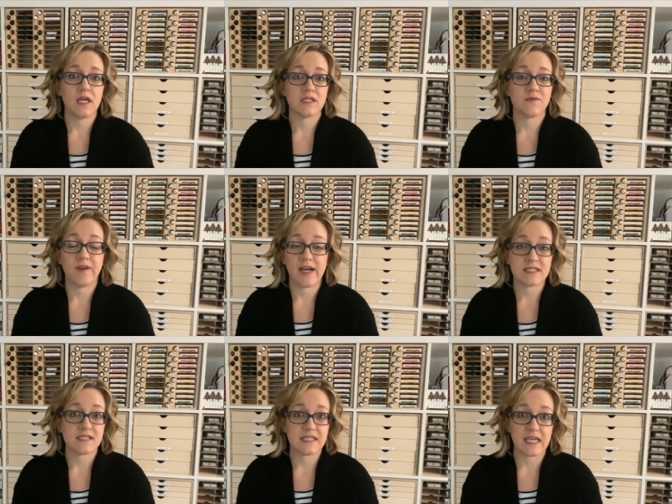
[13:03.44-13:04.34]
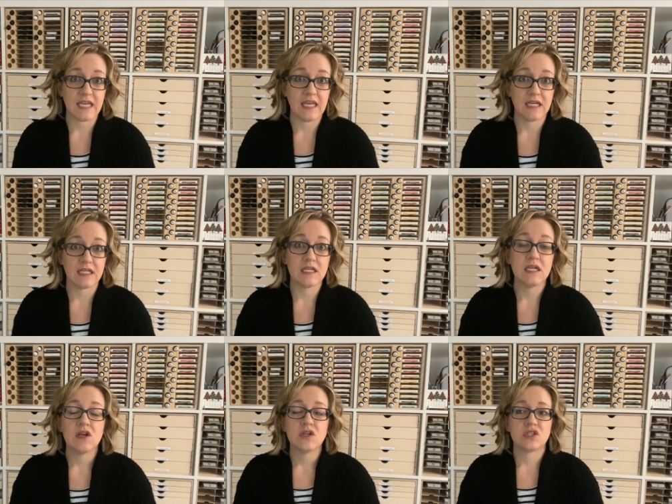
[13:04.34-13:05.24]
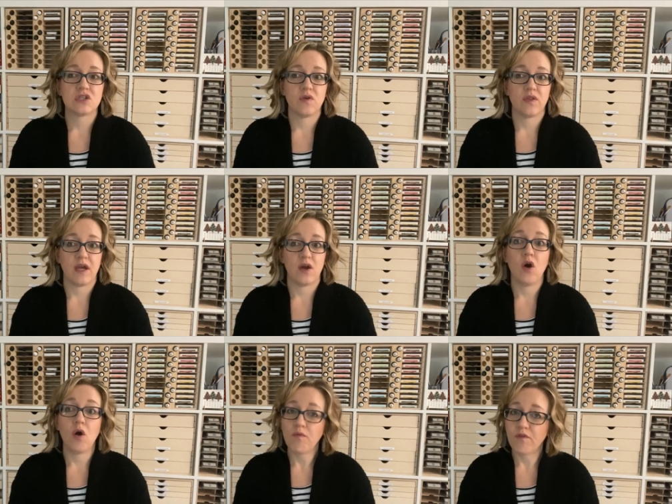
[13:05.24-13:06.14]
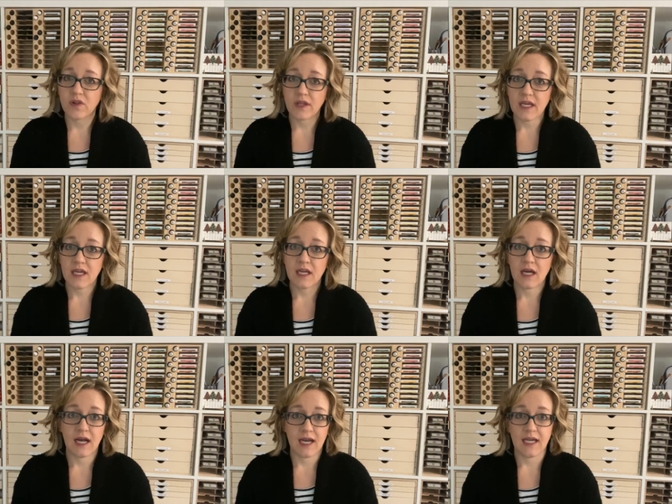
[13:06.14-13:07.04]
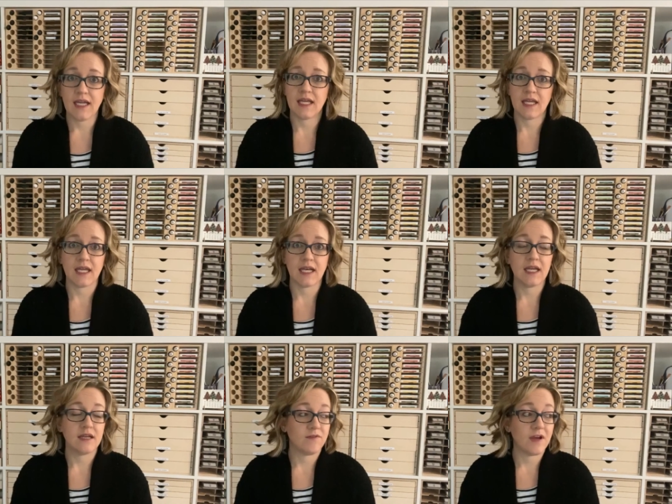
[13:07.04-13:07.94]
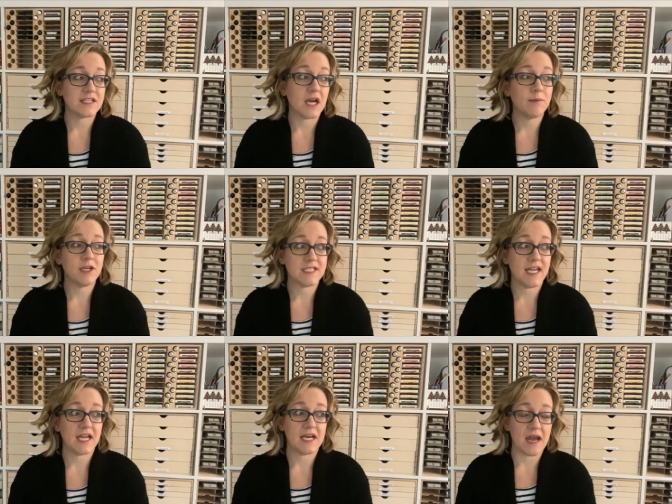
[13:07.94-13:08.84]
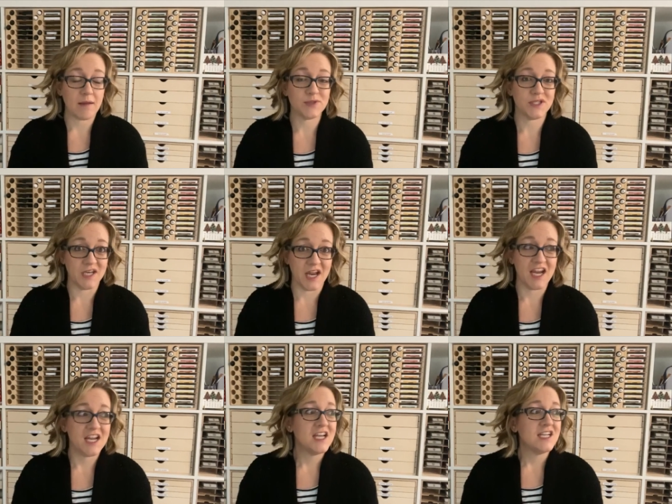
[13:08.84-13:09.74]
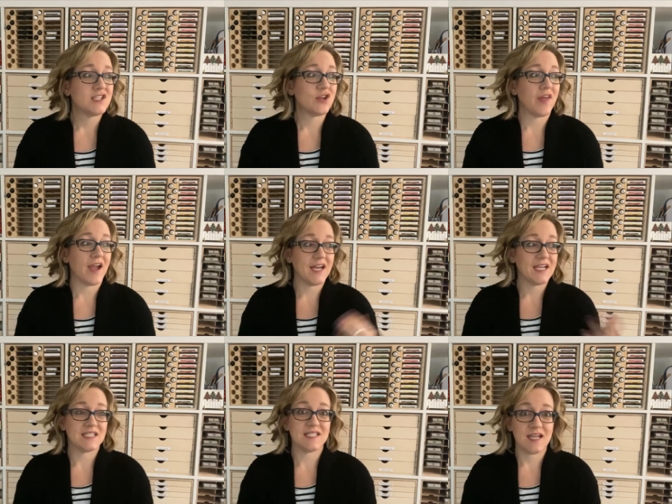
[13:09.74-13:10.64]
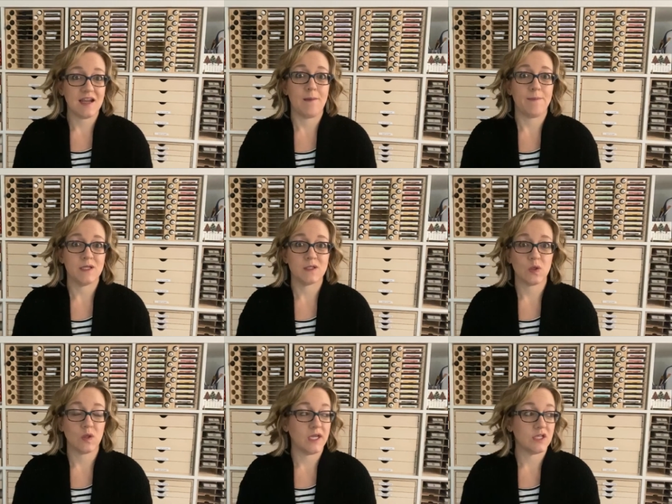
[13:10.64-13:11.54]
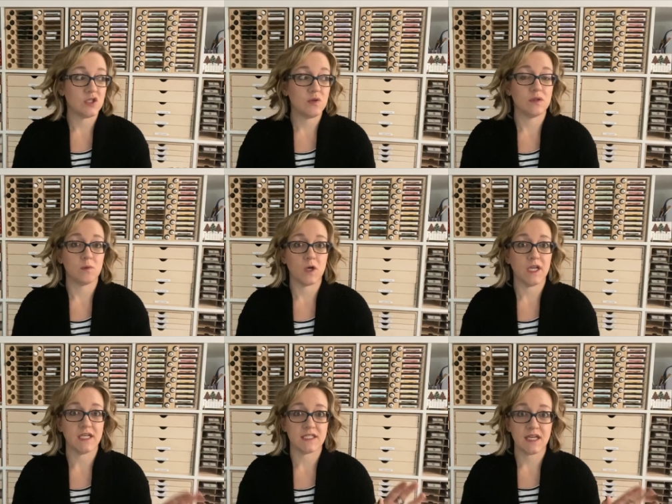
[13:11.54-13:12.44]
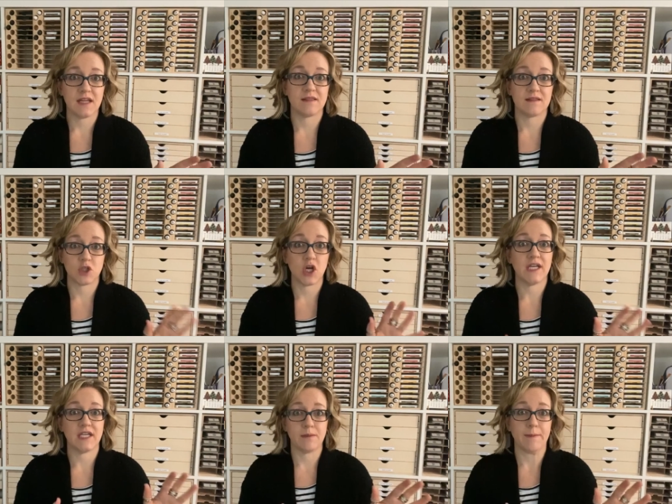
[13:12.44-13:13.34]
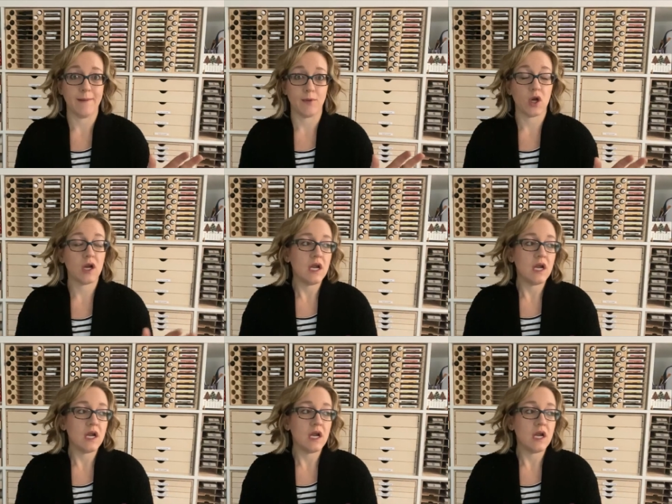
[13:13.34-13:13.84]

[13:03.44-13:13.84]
as fast as I can so that hopefully I can get it. In fact, I'm gonna take a nap today so that I can stay up until like two in the morning to get try to get the paper.